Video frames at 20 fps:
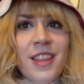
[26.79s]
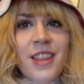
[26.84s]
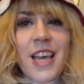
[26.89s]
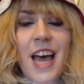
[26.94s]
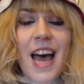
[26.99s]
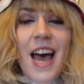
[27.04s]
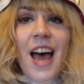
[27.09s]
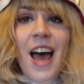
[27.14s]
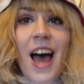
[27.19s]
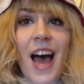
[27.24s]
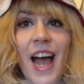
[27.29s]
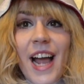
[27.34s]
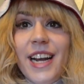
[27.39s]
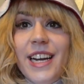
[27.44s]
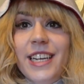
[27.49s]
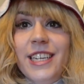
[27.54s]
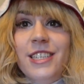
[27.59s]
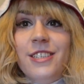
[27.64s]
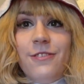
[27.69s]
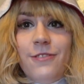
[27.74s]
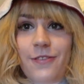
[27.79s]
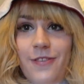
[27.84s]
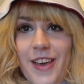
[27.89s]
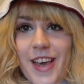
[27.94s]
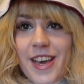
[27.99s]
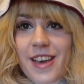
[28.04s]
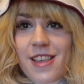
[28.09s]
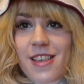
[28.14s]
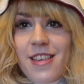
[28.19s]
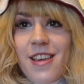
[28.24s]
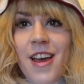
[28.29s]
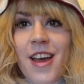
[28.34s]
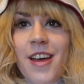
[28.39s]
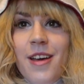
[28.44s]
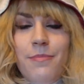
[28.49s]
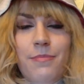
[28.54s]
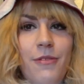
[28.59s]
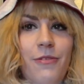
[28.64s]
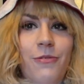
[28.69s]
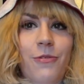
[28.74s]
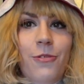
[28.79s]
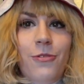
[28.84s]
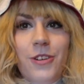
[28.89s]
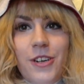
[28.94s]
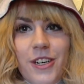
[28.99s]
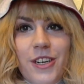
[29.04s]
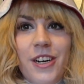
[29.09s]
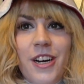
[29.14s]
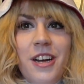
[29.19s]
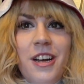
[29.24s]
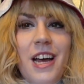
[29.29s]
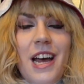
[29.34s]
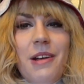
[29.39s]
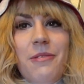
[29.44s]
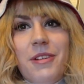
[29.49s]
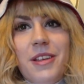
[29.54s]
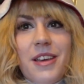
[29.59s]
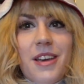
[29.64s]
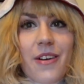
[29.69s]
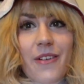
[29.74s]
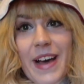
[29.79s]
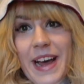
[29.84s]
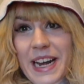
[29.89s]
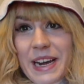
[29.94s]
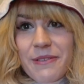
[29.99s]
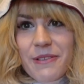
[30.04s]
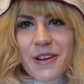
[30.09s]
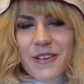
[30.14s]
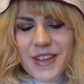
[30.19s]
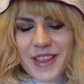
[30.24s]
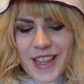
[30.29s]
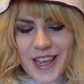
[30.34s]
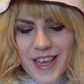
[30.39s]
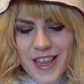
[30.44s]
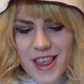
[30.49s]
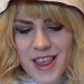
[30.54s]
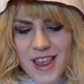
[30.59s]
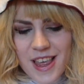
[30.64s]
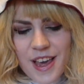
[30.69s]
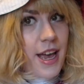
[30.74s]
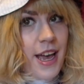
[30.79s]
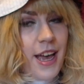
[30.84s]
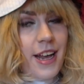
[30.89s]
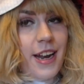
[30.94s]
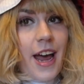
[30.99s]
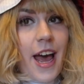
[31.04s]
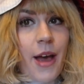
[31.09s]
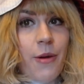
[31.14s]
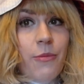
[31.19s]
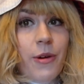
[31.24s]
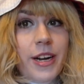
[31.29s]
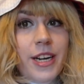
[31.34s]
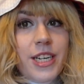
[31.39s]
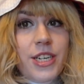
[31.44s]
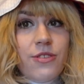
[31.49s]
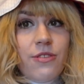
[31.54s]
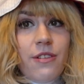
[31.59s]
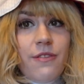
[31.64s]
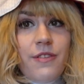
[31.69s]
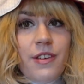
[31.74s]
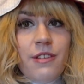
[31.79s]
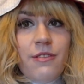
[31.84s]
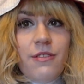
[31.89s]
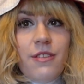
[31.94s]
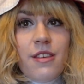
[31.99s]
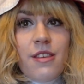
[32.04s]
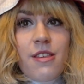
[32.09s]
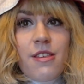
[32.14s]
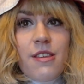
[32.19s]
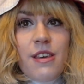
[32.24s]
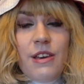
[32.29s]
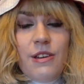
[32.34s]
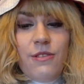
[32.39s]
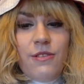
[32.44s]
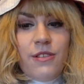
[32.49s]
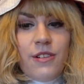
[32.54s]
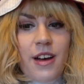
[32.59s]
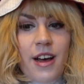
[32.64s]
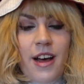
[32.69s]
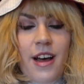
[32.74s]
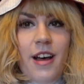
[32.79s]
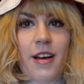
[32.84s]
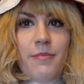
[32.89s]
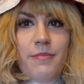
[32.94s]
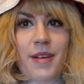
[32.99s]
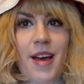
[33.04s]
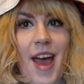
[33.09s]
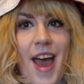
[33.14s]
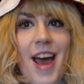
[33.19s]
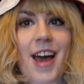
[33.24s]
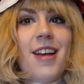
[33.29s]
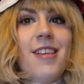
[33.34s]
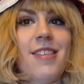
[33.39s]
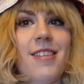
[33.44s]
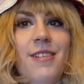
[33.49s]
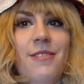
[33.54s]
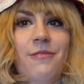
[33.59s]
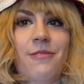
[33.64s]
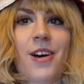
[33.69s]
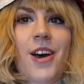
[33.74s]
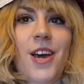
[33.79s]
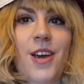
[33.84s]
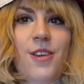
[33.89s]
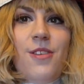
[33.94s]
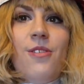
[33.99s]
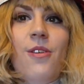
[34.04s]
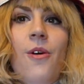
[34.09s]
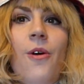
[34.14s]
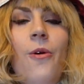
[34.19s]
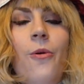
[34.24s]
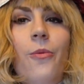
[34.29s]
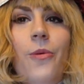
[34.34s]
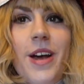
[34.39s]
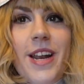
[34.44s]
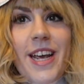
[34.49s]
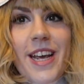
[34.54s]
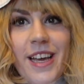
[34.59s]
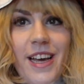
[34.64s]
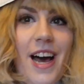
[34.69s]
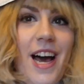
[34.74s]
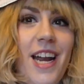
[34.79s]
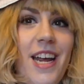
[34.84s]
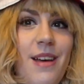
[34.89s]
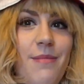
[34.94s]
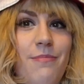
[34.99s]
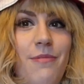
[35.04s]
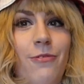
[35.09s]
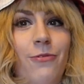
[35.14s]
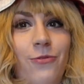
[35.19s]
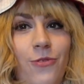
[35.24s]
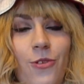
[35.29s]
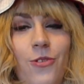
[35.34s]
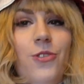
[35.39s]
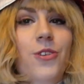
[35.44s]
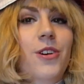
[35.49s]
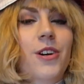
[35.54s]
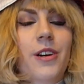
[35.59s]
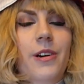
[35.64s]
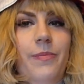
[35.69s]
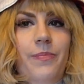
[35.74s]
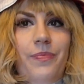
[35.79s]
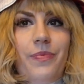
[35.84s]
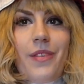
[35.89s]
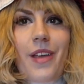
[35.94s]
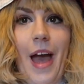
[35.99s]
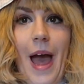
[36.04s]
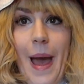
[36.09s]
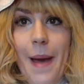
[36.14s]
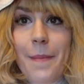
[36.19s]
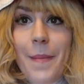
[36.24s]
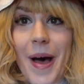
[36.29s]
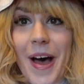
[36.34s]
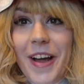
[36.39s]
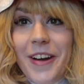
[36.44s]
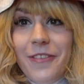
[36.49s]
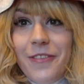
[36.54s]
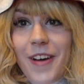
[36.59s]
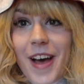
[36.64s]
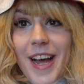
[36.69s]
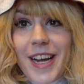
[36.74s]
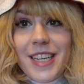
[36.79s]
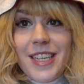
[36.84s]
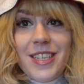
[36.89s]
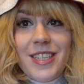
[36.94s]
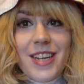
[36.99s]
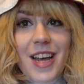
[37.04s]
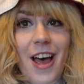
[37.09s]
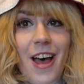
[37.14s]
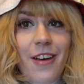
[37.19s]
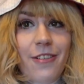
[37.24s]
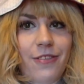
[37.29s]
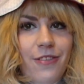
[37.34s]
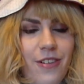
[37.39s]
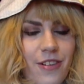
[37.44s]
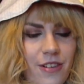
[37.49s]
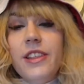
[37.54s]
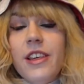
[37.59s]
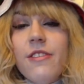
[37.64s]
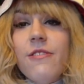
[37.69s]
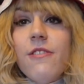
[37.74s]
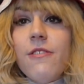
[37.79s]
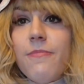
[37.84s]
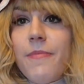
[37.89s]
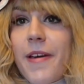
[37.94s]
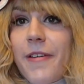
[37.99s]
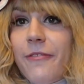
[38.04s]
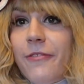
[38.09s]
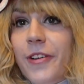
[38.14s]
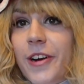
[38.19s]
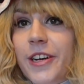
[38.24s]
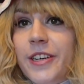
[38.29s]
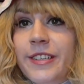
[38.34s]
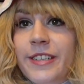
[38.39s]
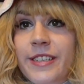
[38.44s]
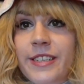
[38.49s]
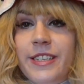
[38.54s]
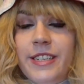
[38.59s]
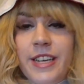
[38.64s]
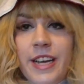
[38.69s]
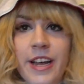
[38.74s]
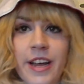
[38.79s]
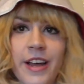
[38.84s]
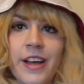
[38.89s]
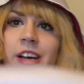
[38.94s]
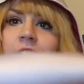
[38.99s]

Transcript: that I need to fix before I really go anywhere with this, and I wanted to review this suit as it was when I got it before I modify stuff. So this is my first